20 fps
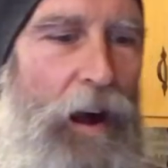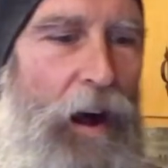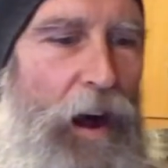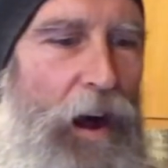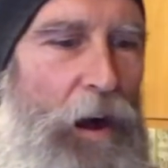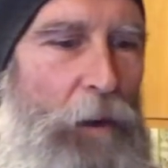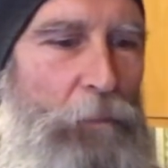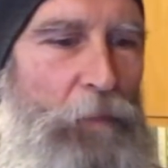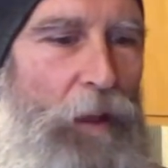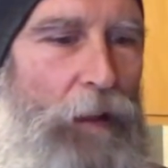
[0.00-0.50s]

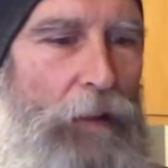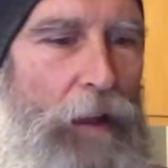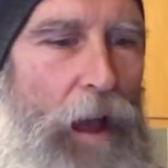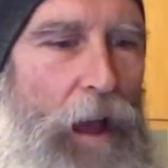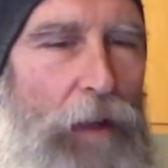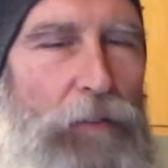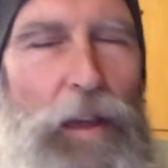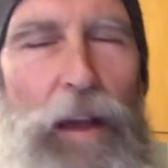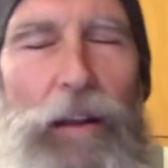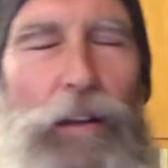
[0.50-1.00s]

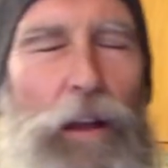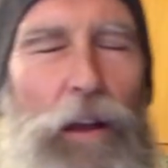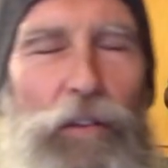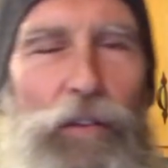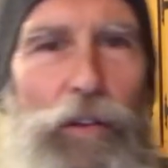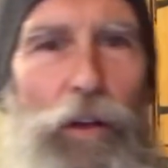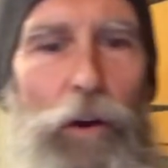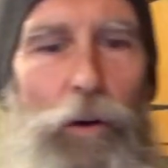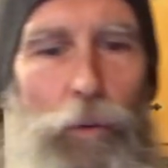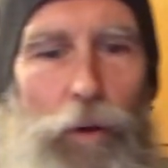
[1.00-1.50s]
I think
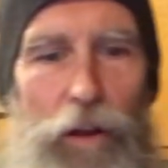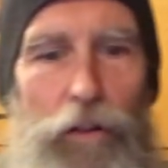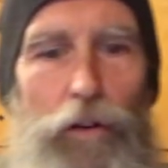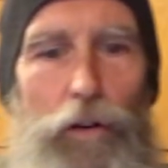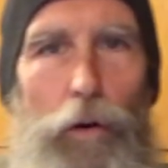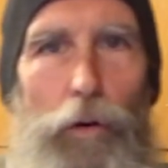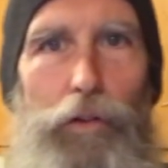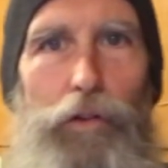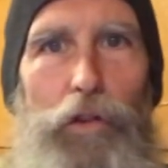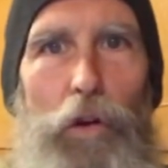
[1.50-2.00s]
as the
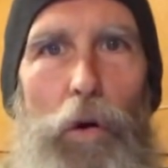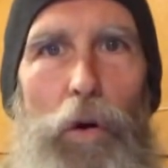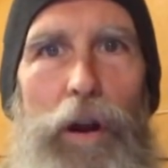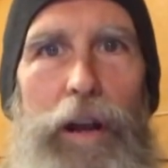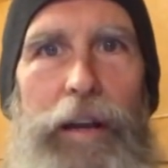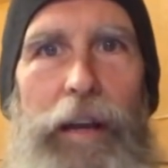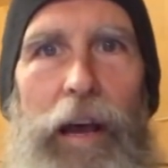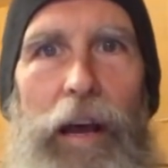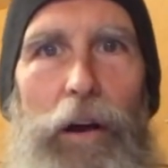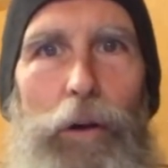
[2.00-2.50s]
original
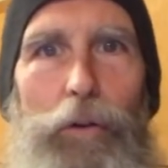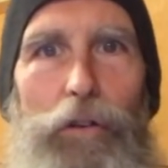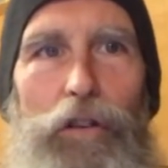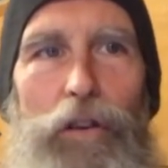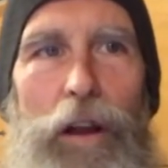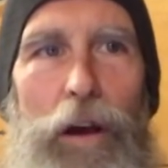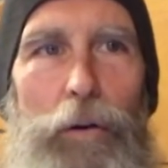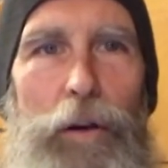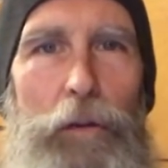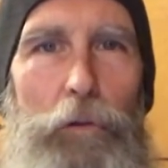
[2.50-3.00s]
story goes, you
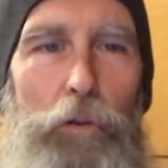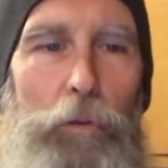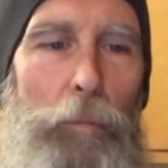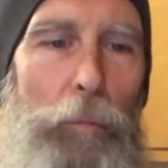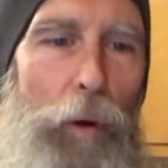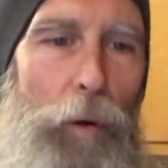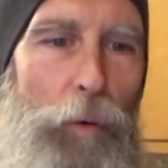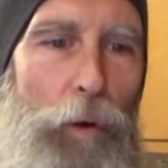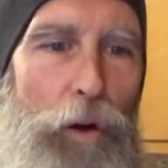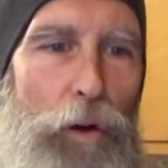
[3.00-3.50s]
know, he was
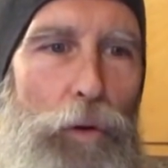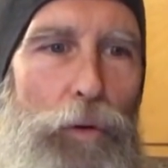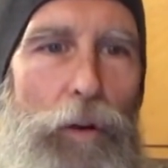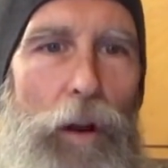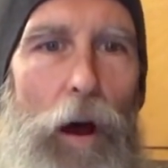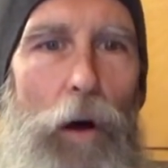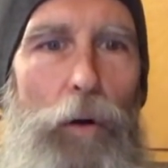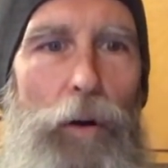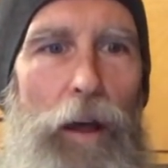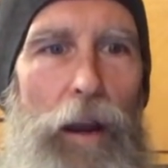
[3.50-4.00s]

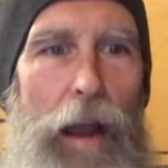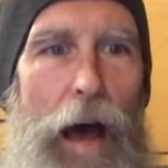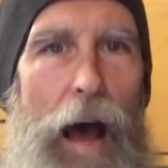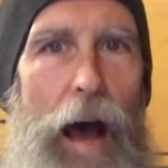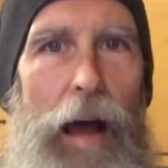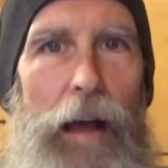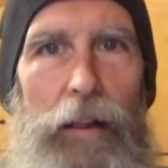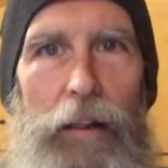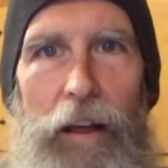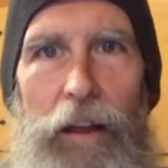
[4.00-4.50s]
marooned on an
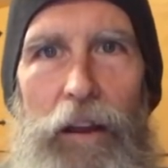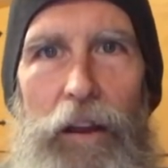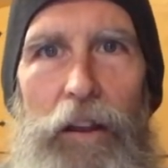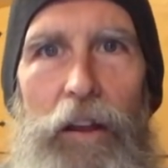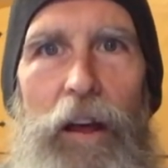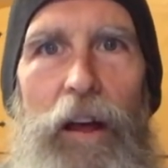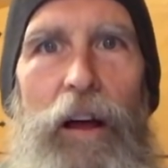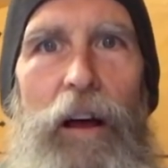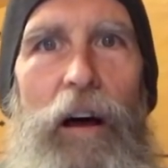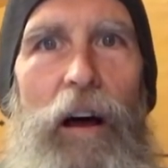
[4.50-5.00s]
island
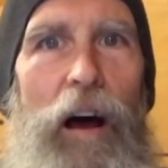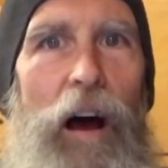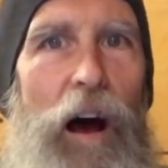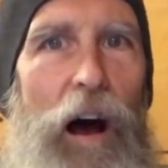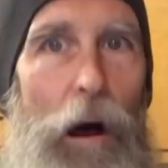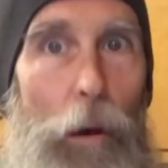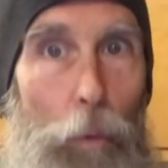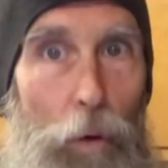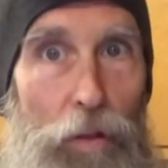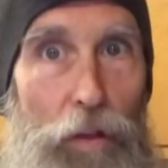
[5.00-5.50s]

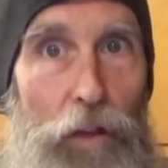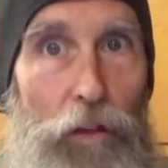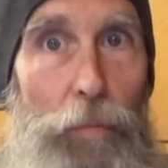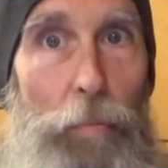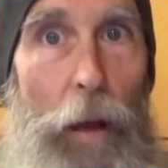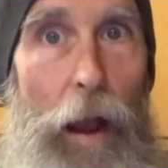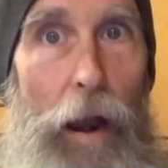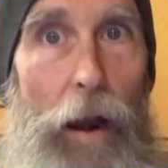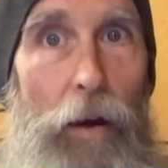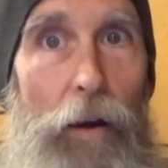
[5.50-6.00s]
with his
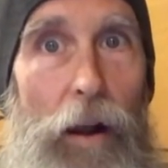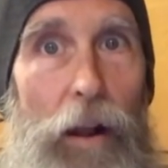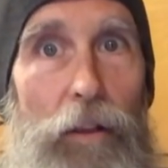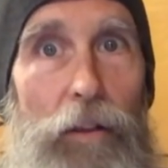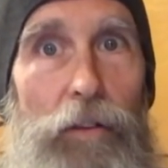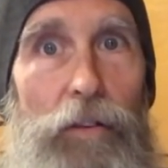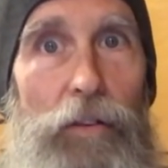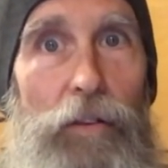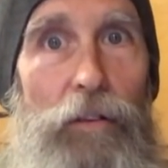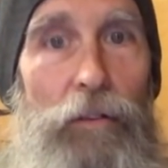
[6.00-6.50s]

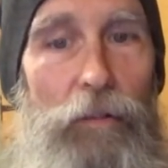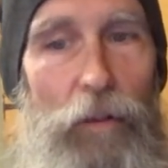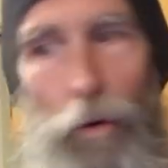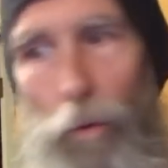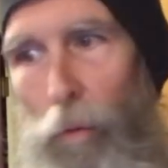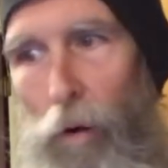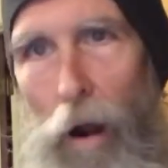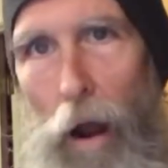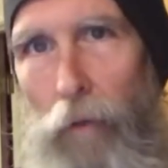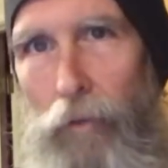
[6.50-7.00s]
parents, who
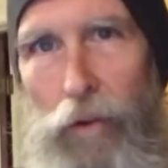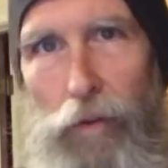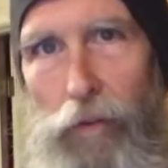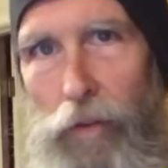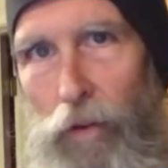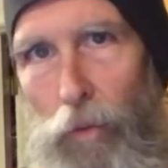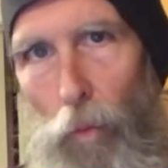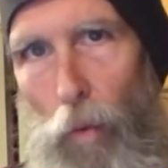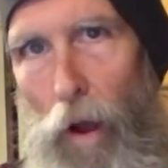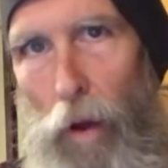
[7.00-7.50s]
were
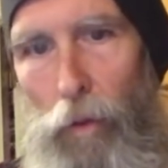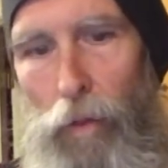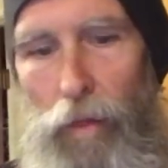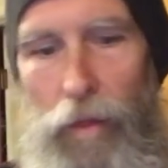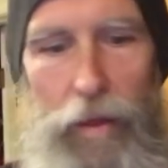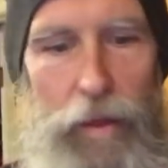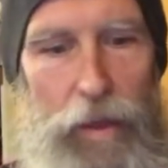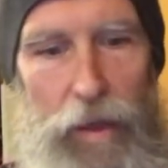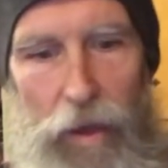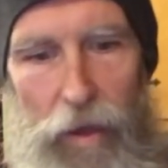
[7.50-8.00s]
obviously
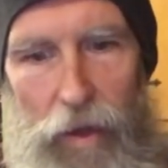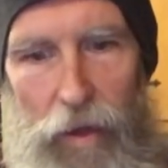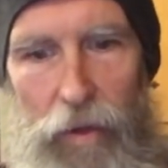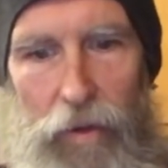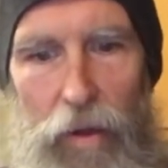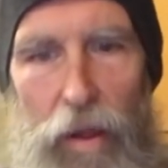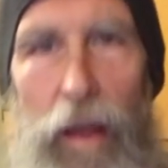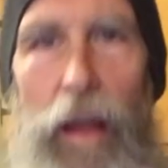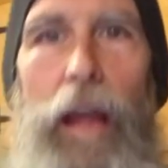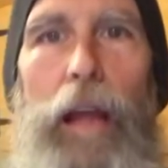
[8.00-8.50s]
wealthy
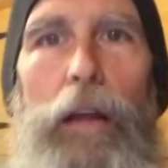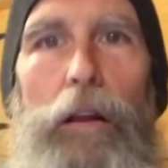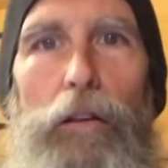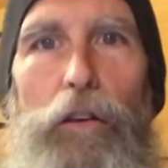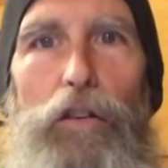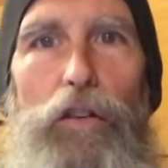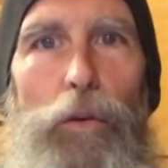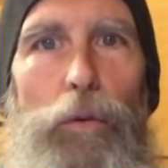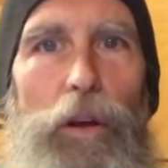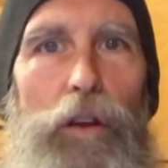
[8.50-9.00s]

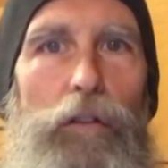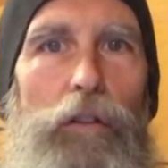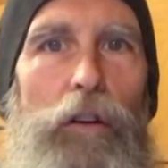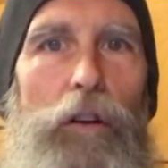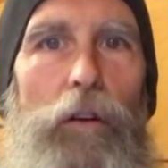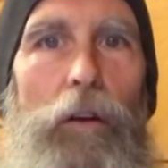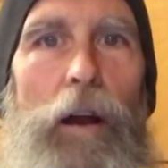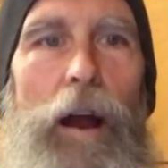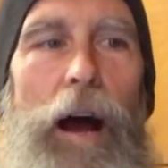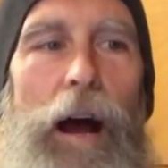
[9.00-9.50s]
English
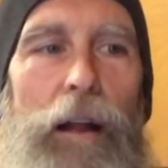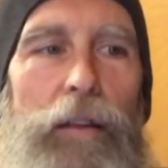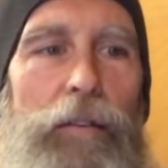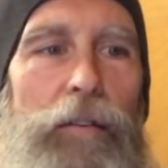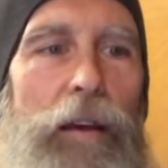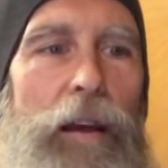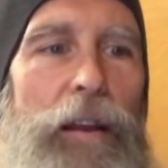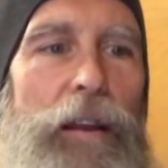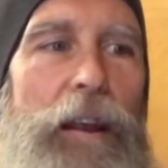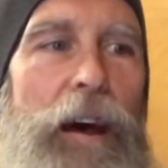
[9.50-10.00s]

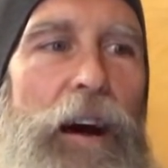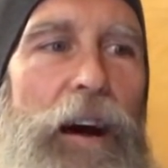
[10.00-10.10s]
aristocrats, and